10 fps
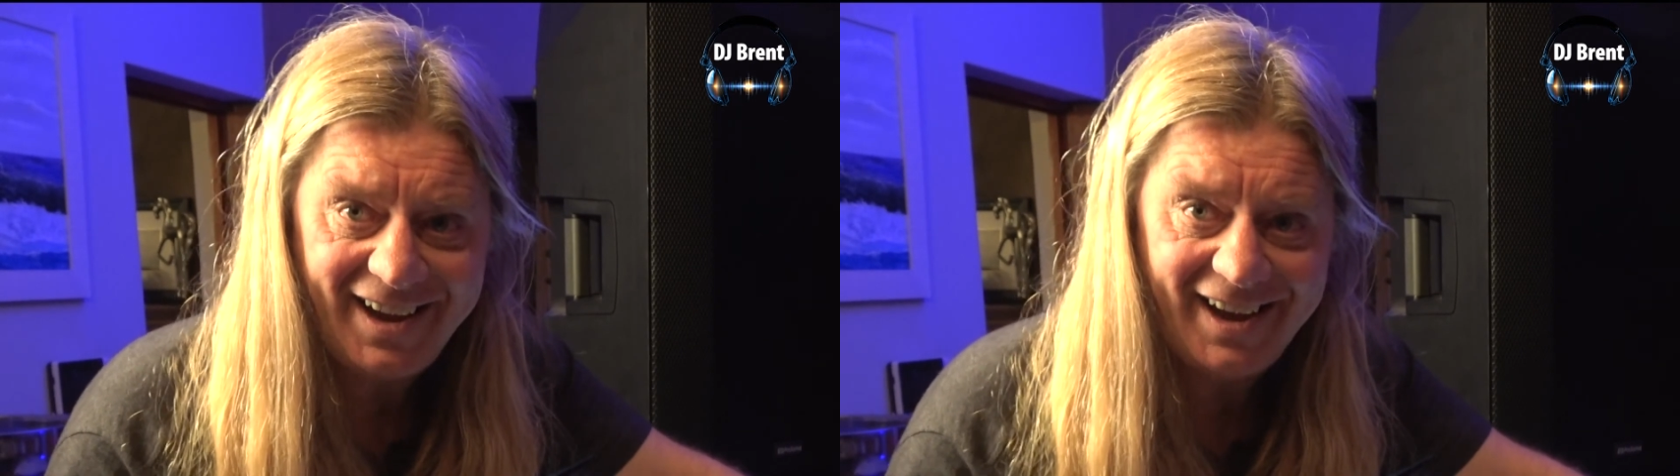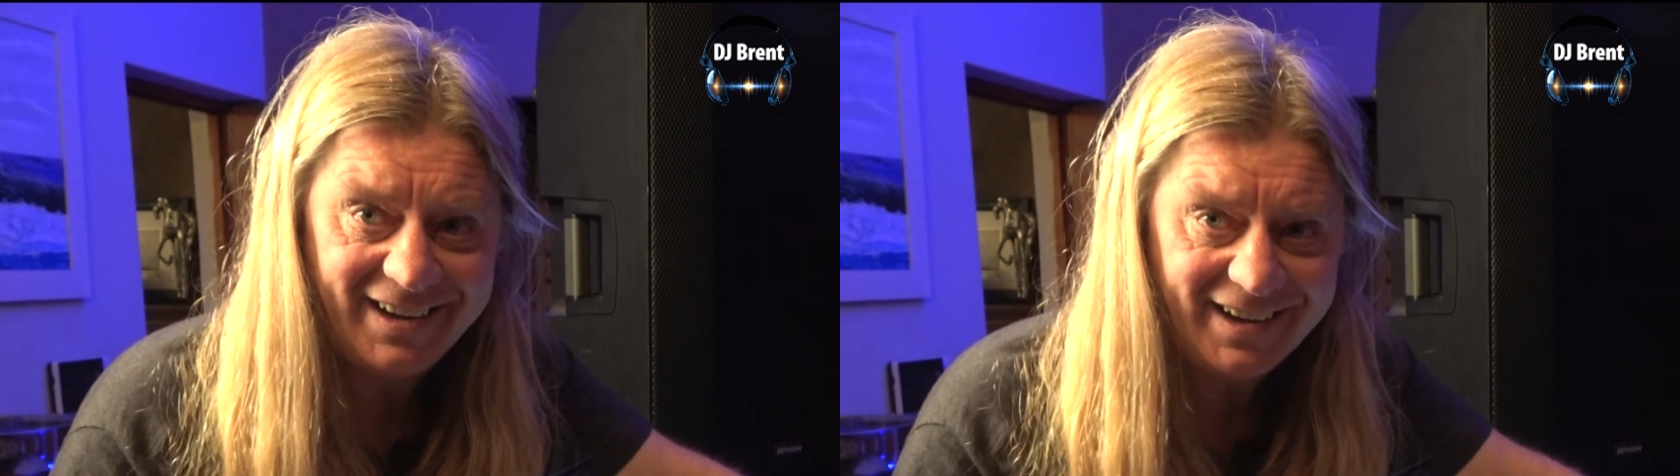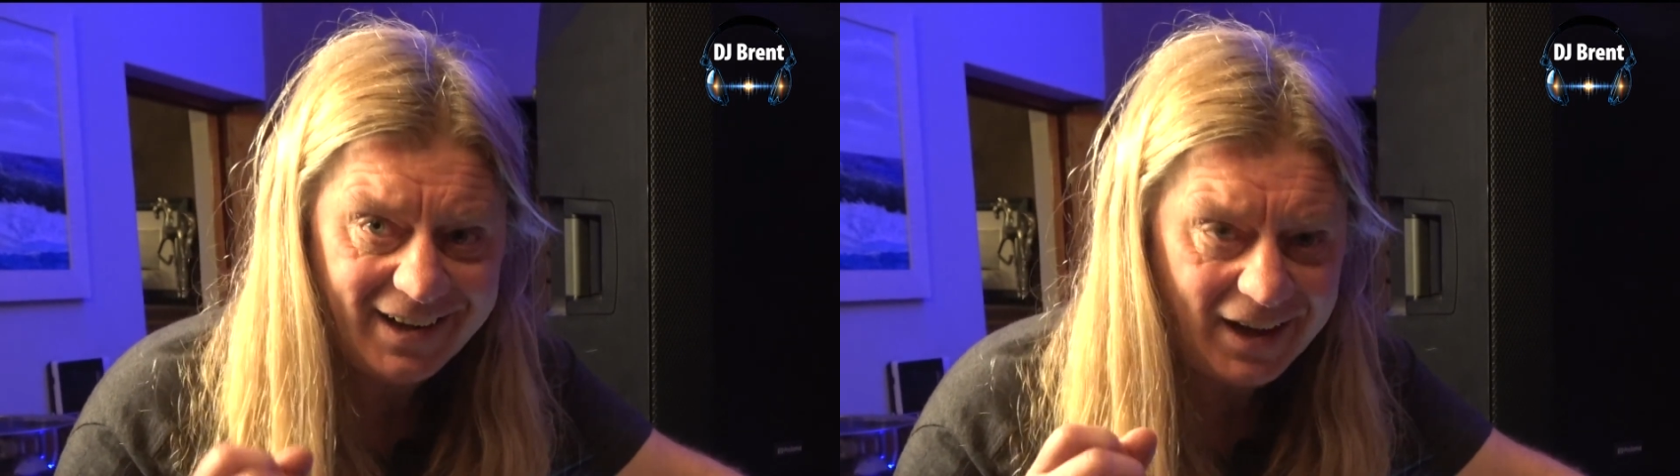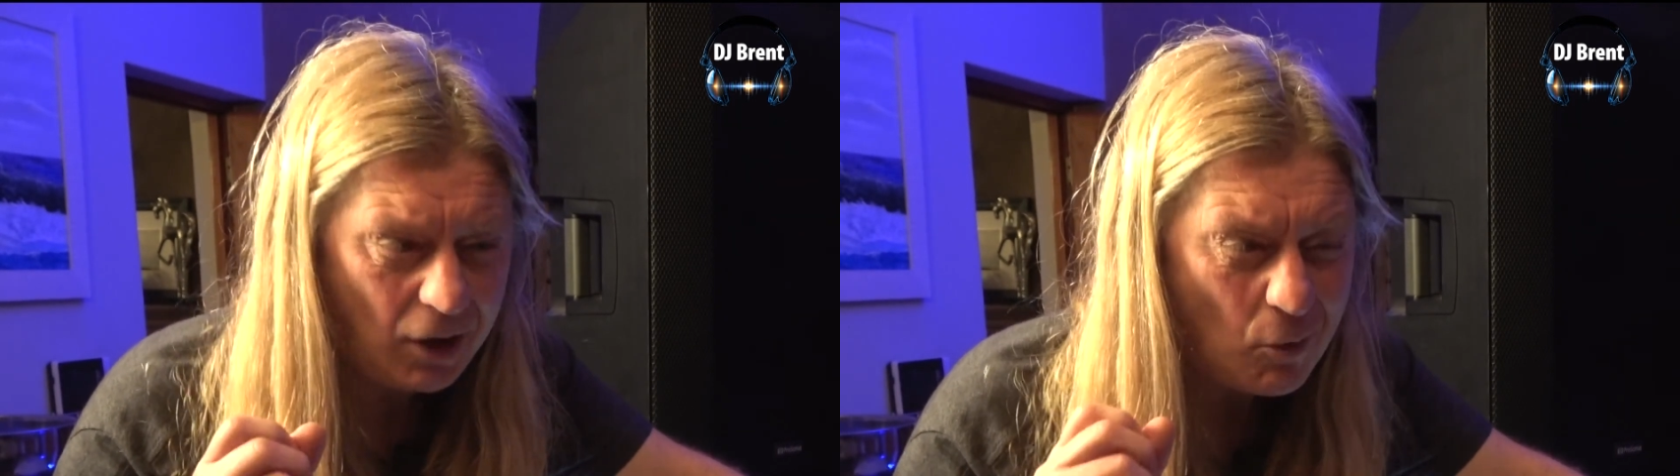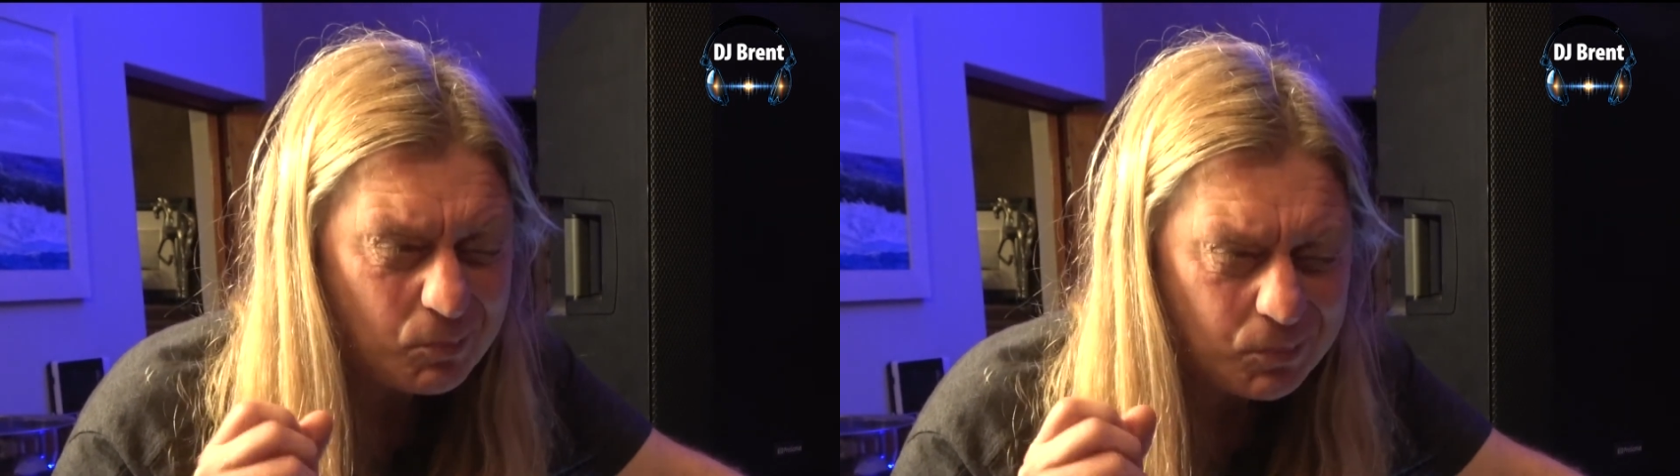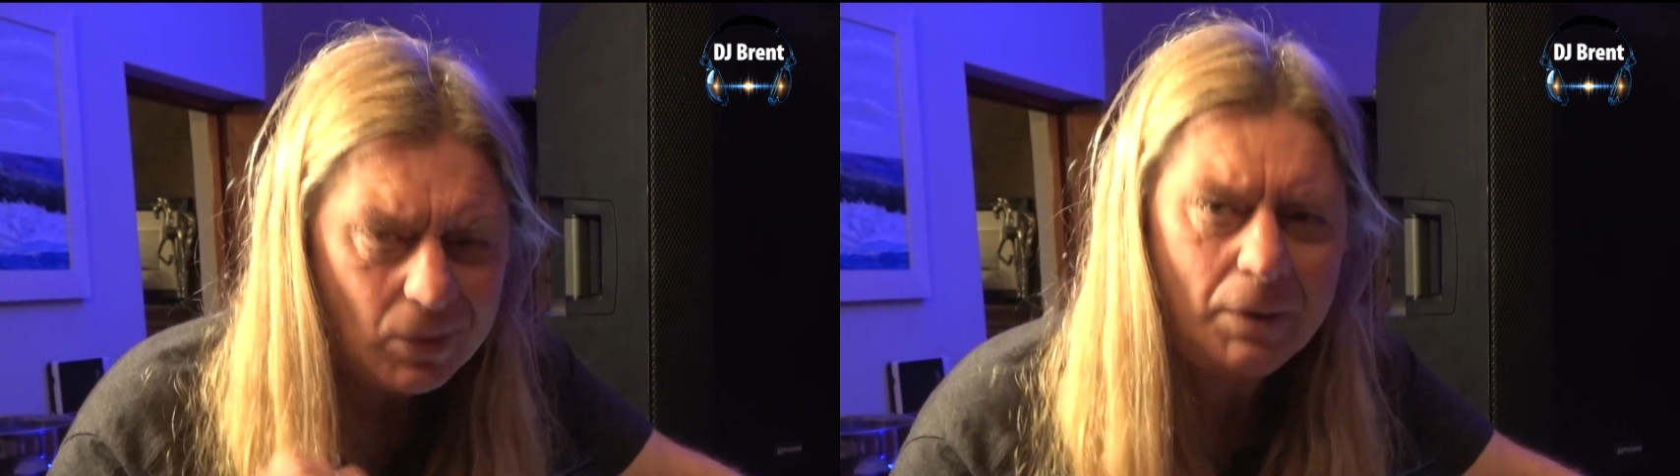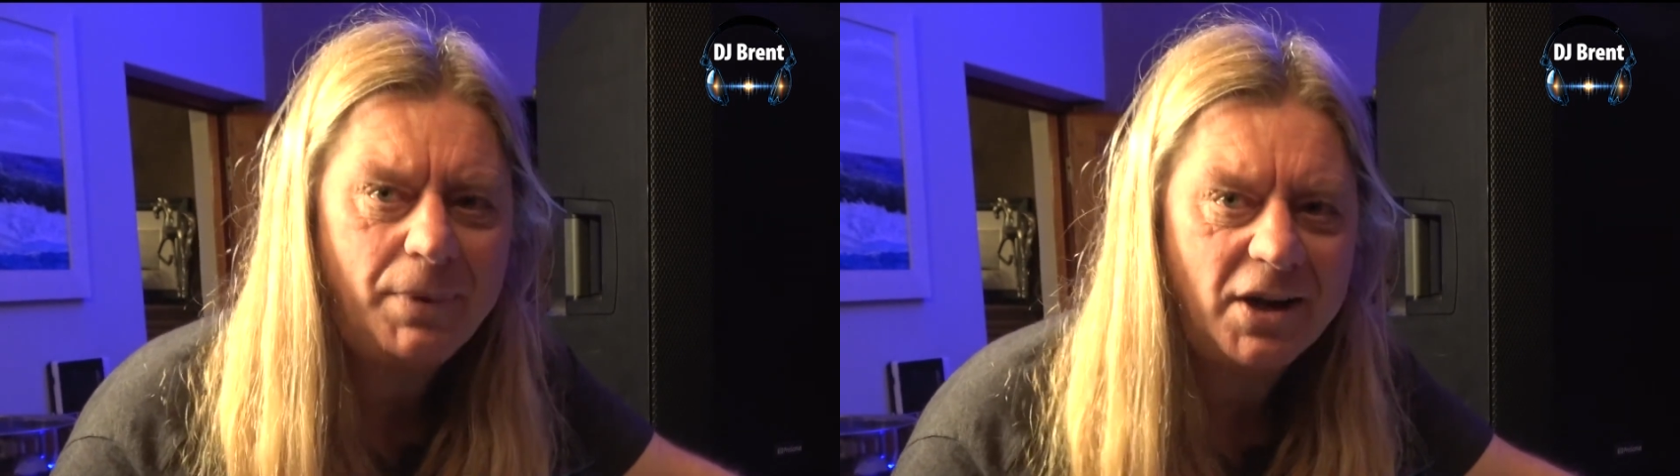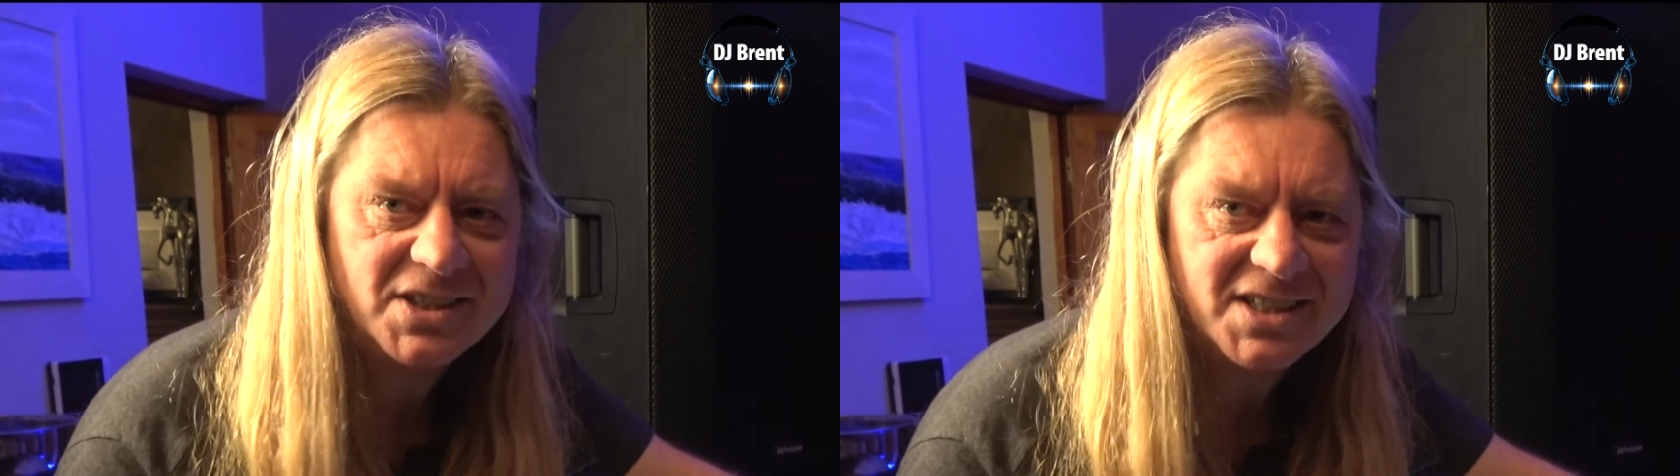and I'll probably
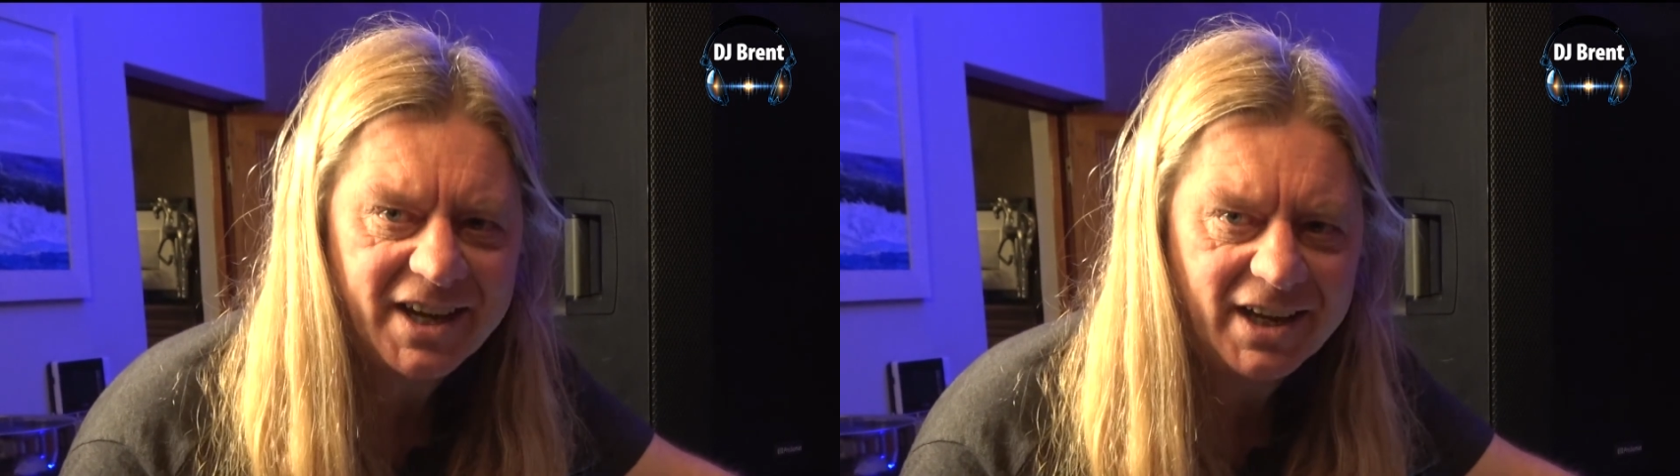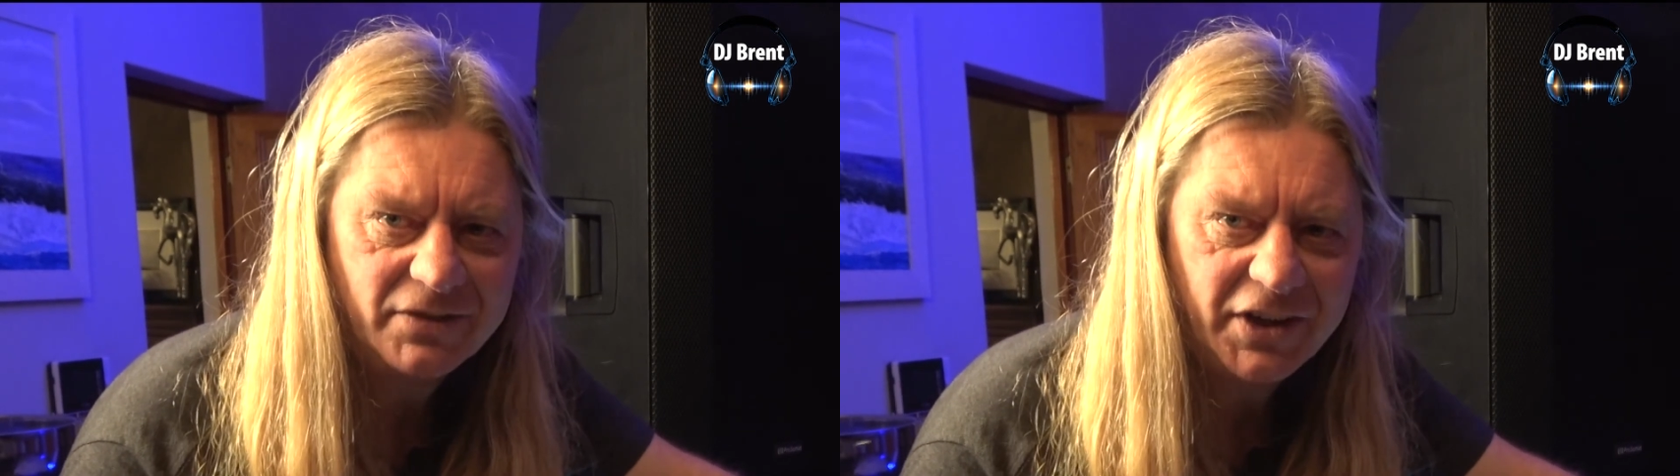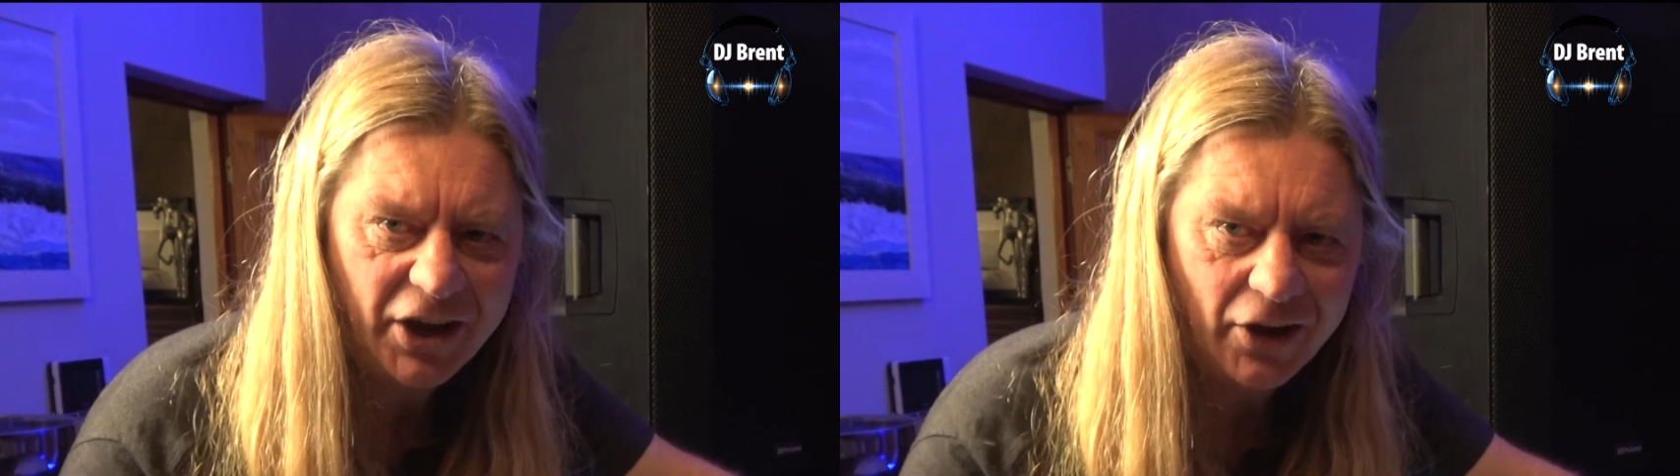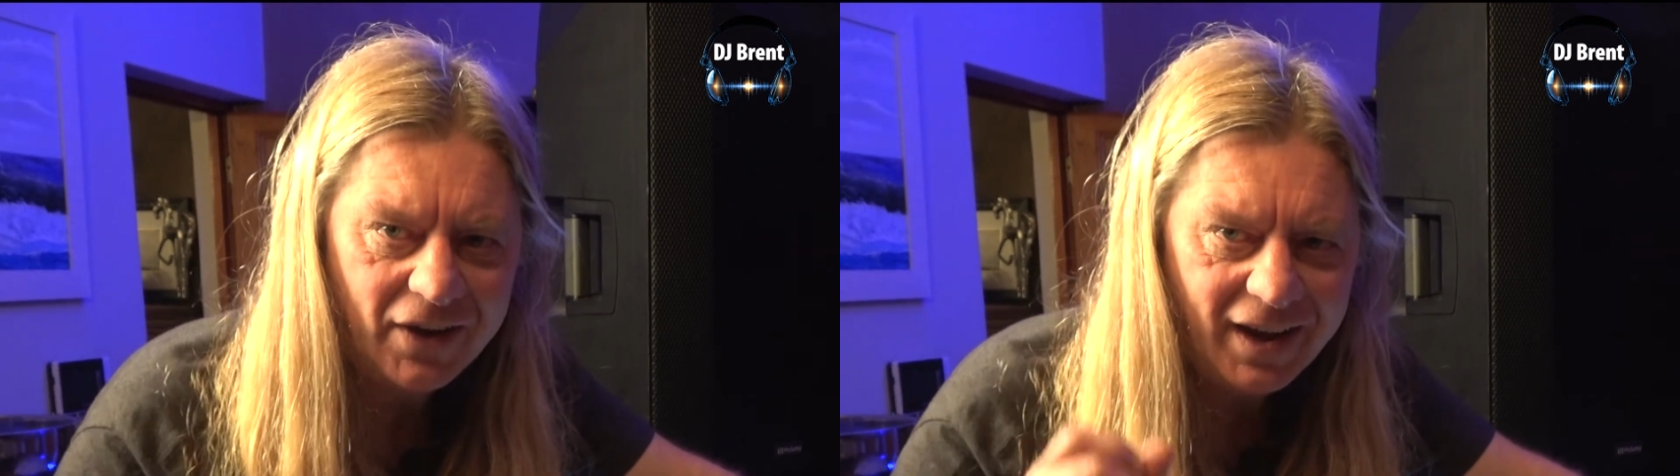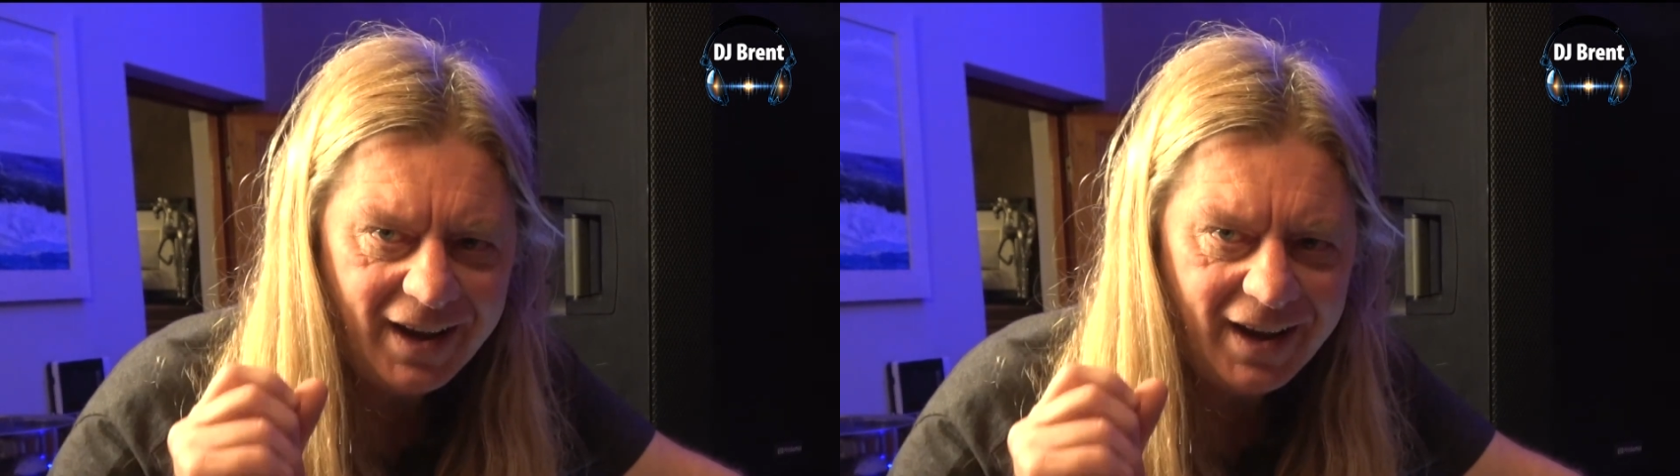post a second video